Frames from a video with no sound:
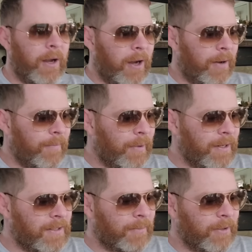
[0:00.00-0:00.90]
but
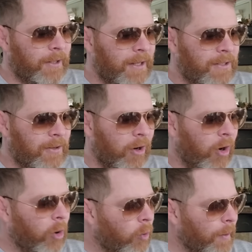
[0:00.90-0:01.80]
it's something that's
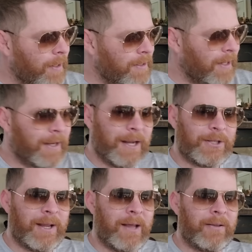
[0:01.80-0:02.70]
always going to
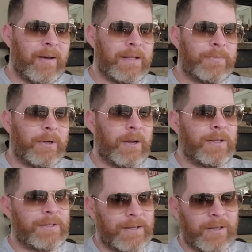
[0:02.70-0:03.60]
catch the headlines
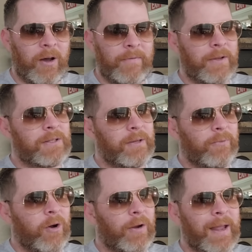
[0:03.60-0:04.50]
because it's obviously
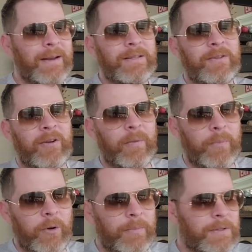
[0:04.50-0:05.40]
wrong, and it's done on
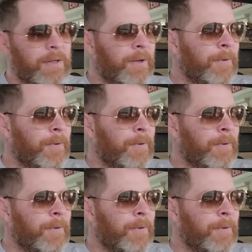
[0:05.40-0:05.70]
purpose.